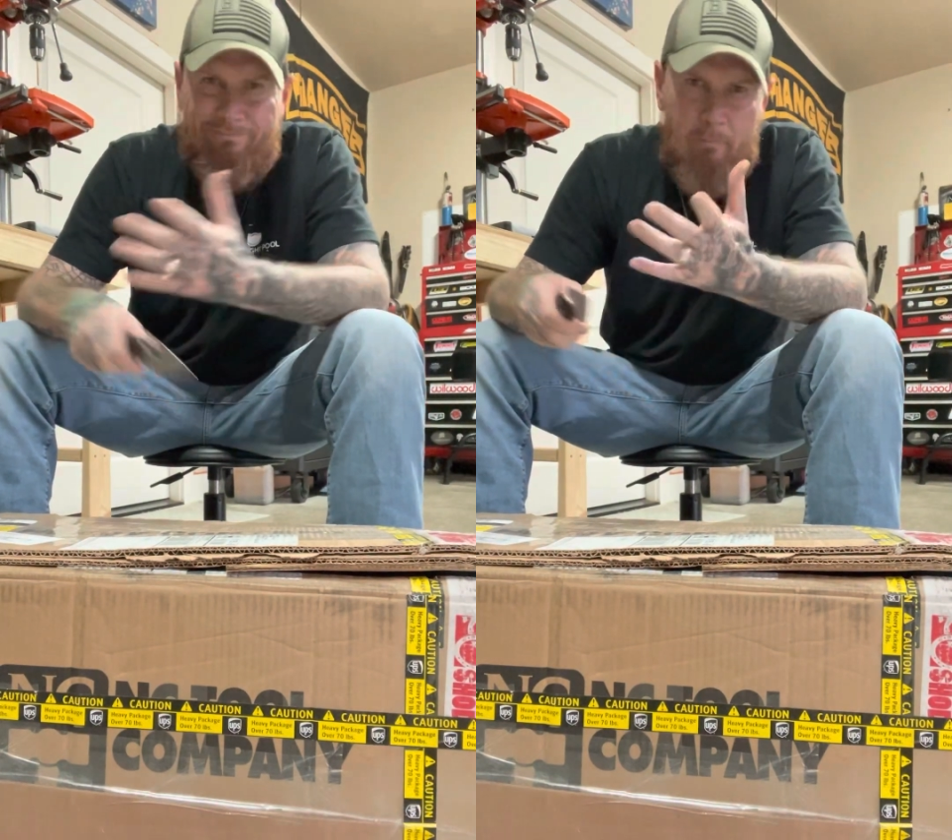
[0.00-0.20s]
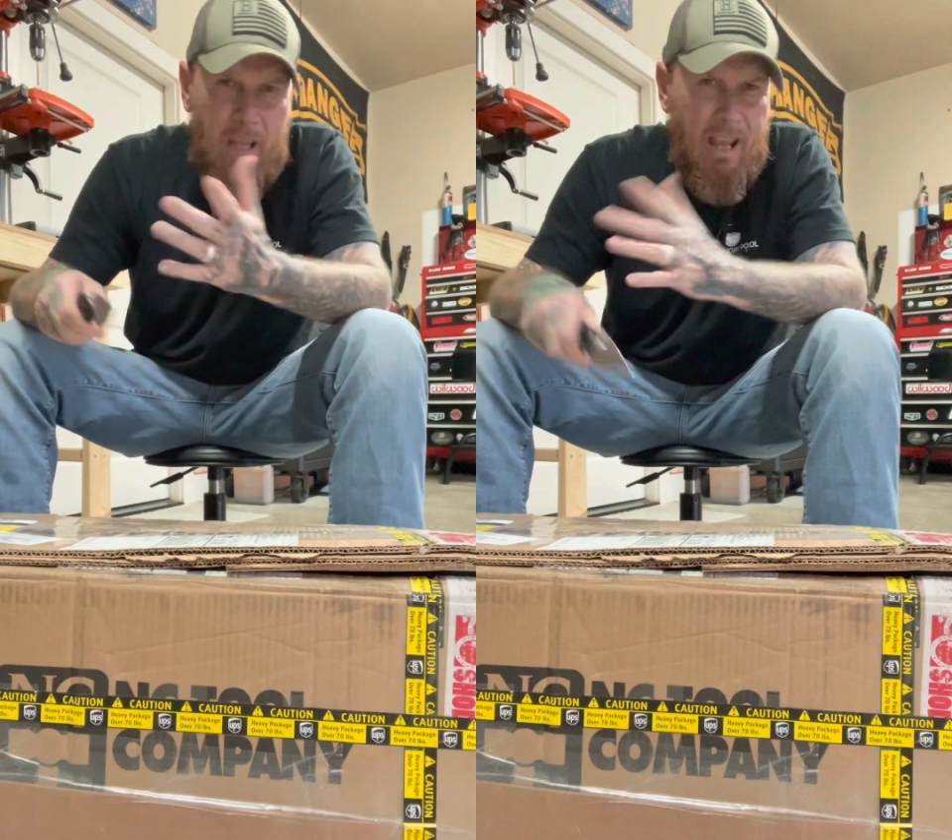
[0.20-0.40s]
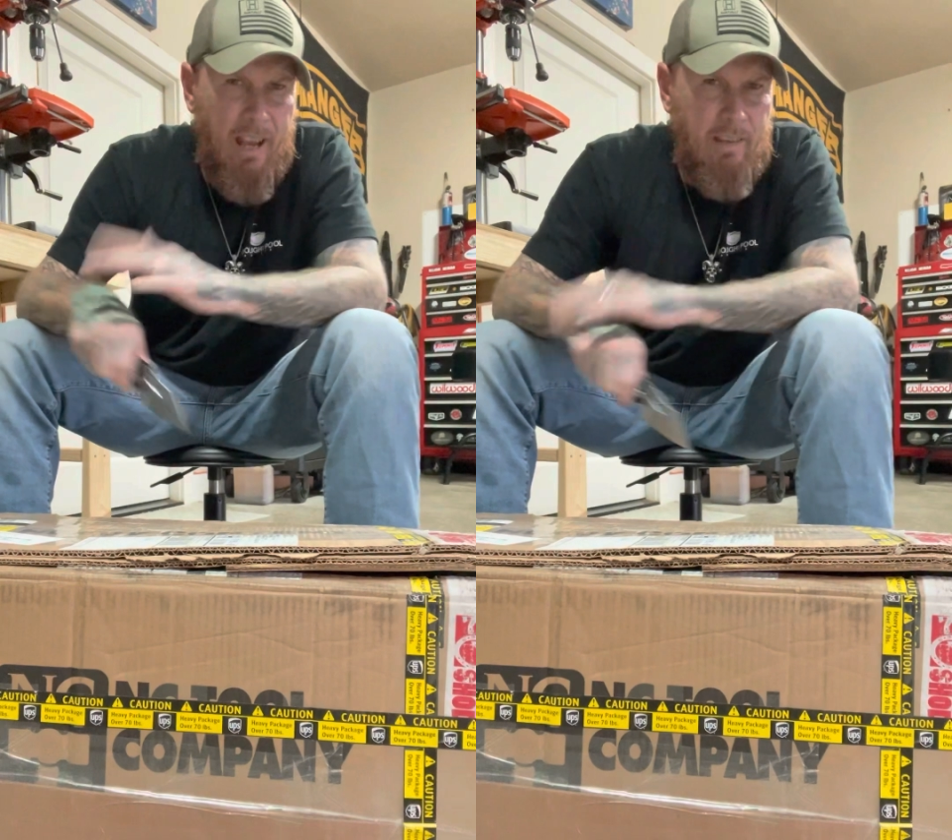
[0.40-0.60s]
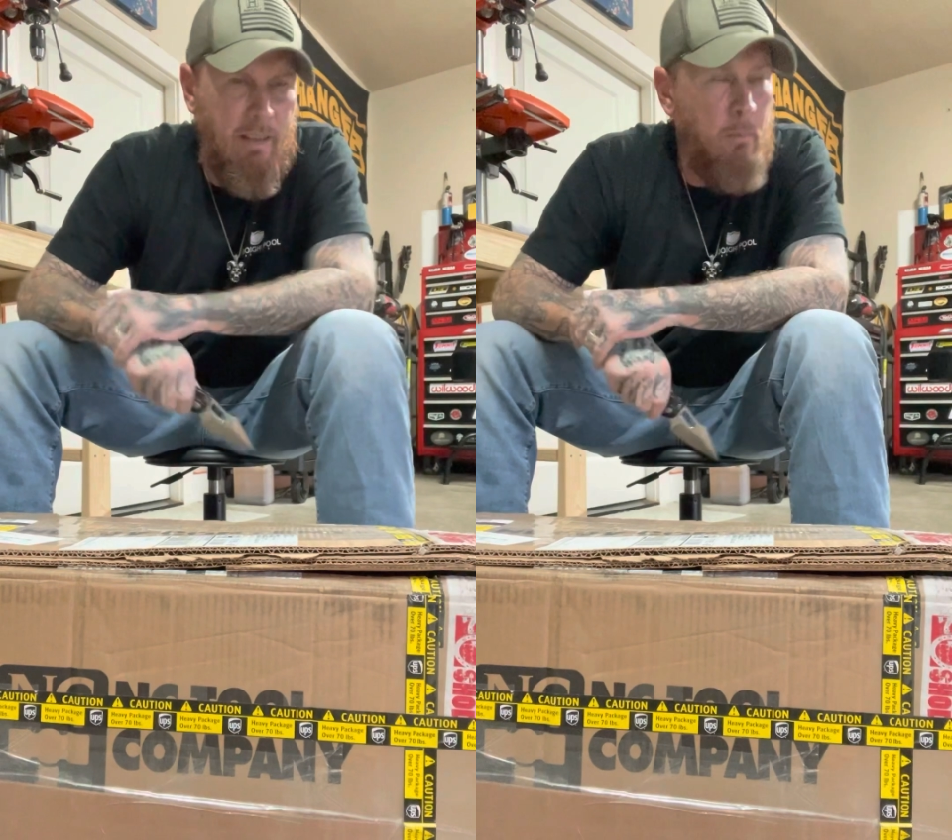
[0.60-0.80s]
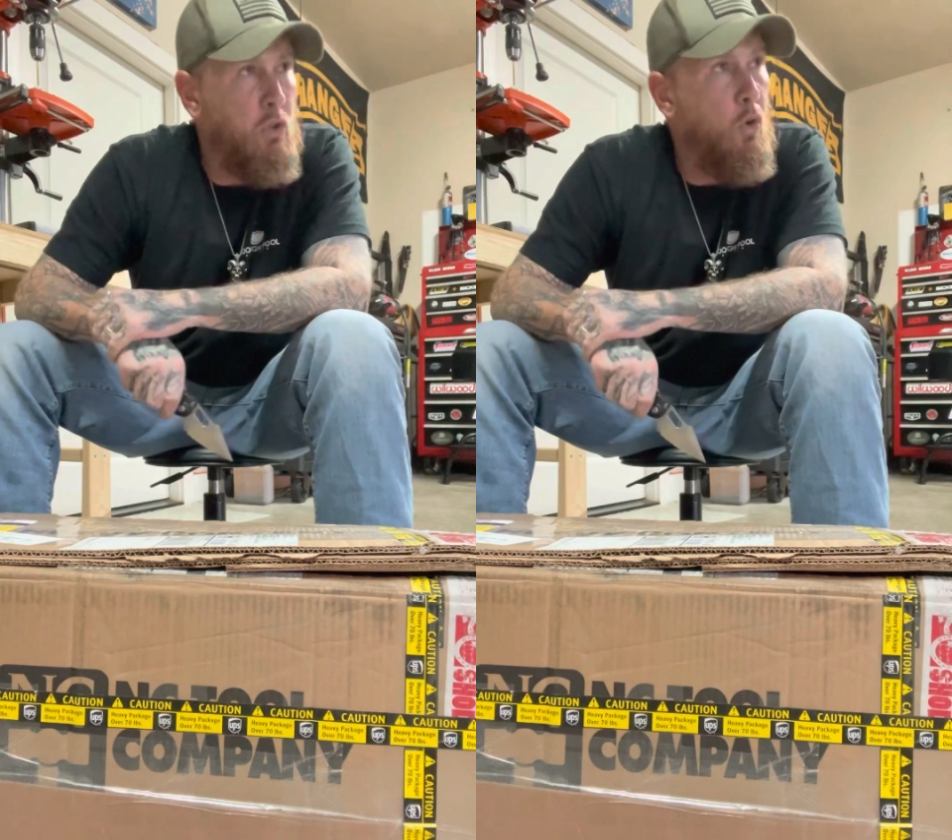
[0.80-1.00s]
my last
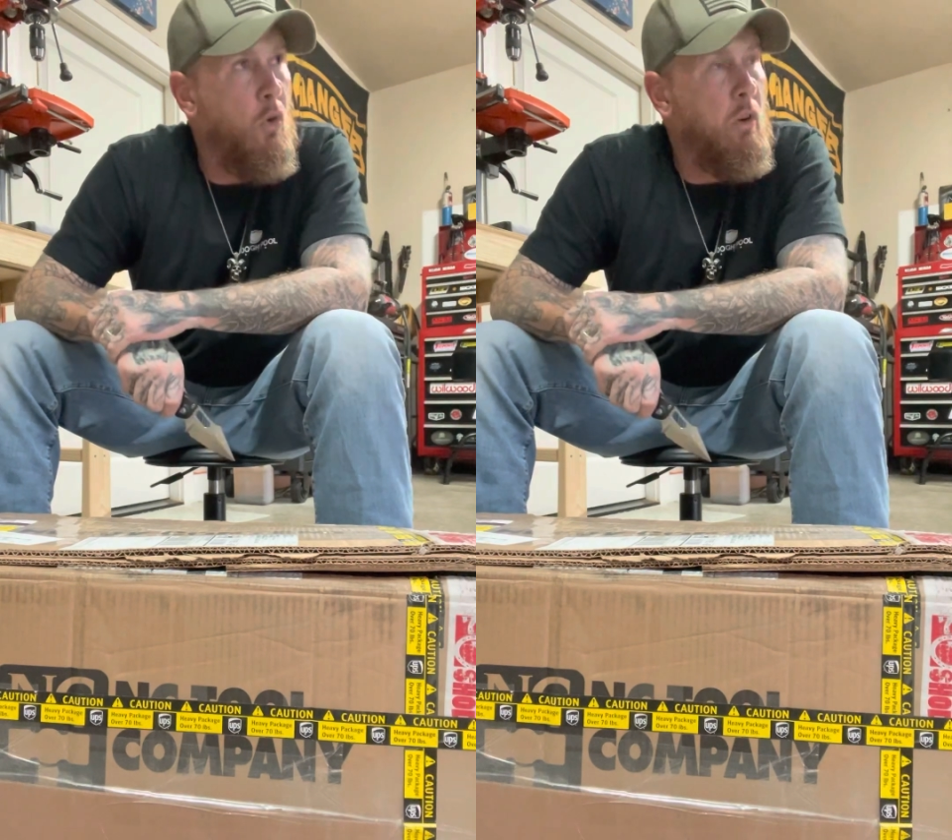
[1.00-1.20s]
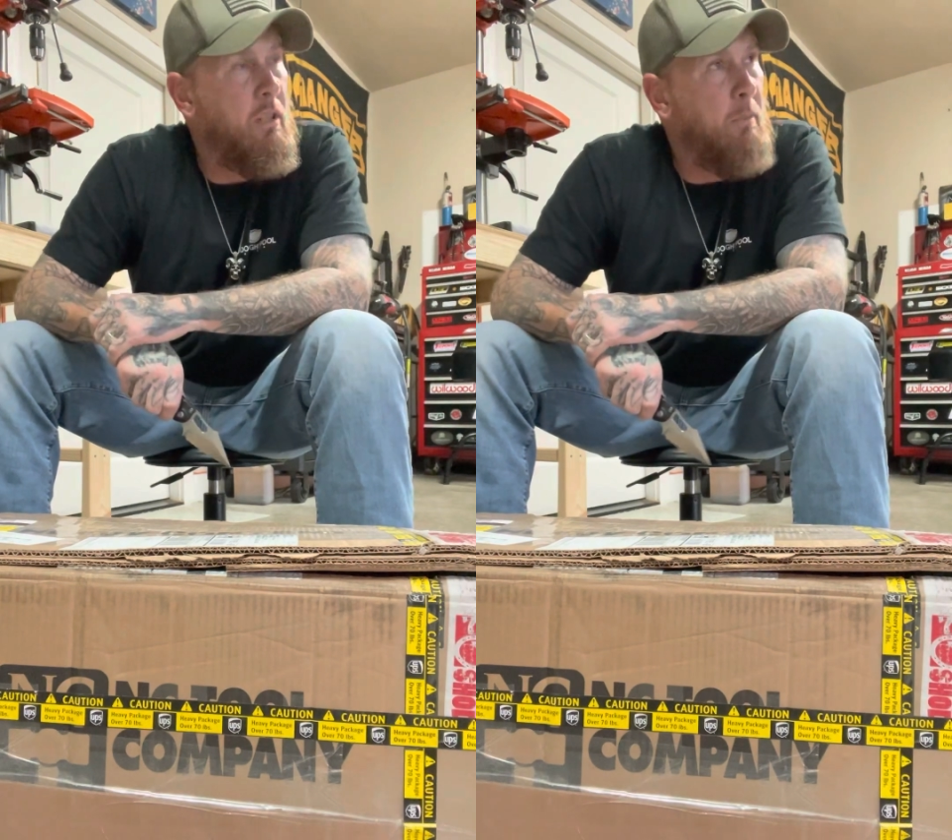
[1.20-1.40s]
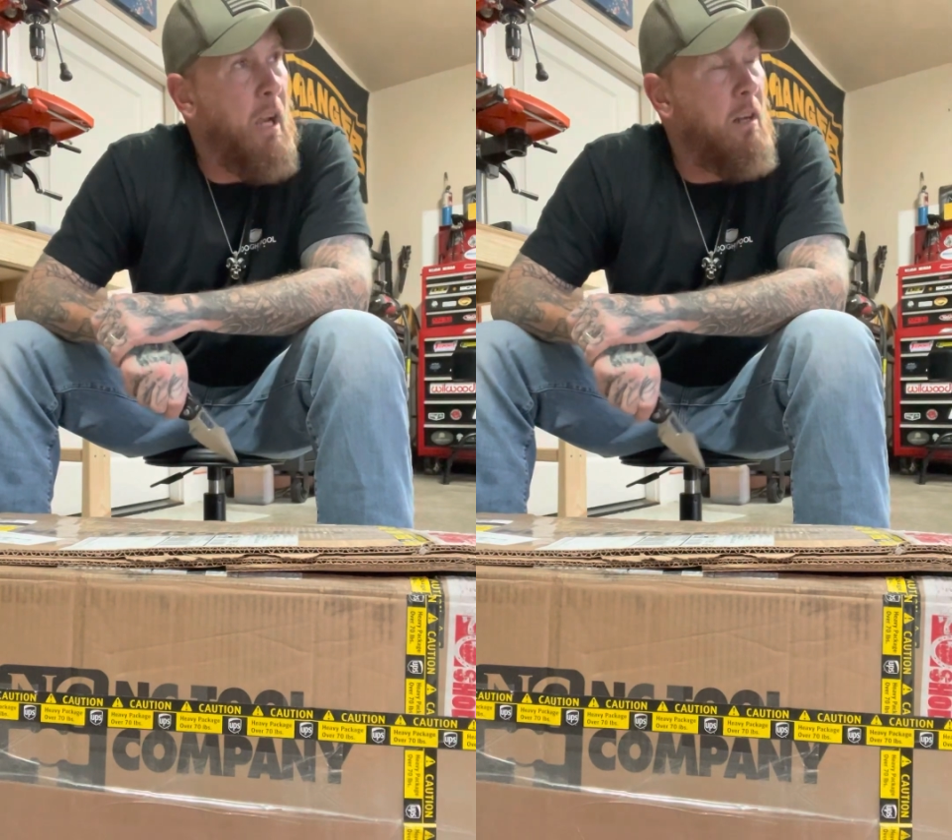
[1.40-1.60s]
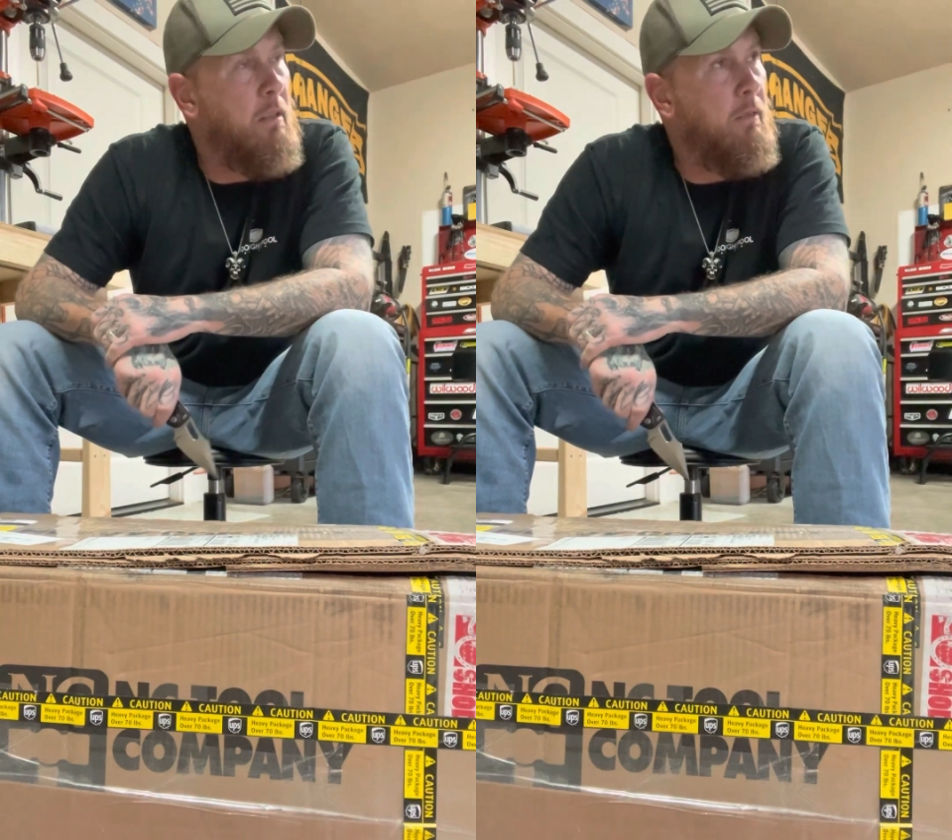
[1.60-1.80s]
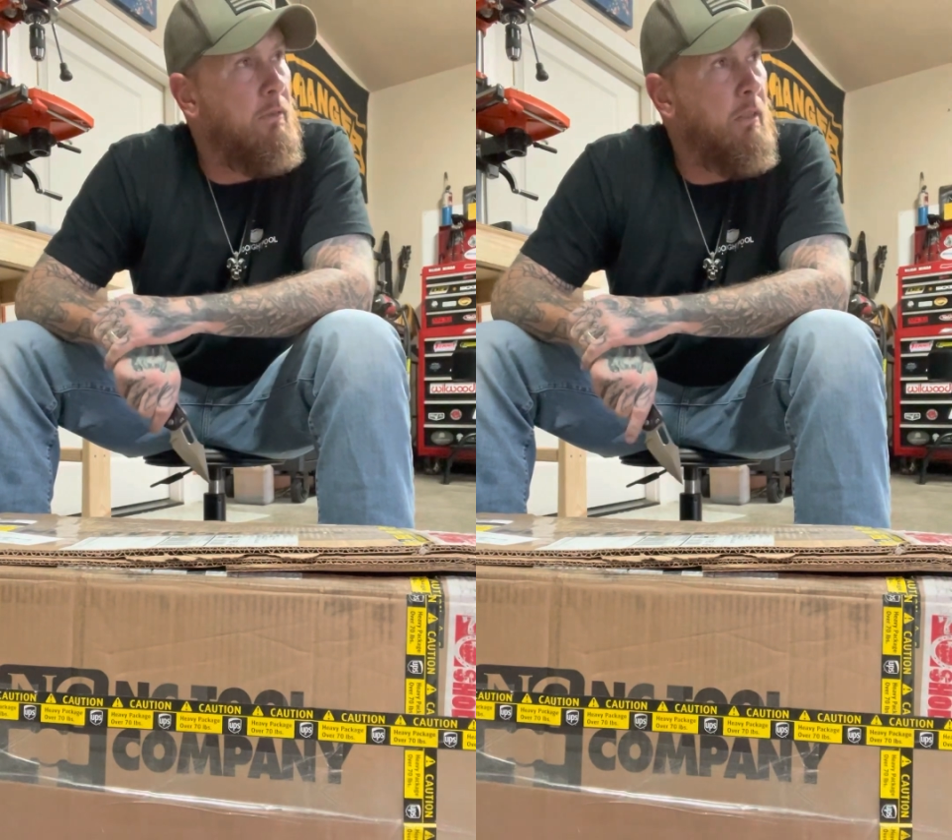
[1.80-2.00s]
name is Norris. I'm kind of,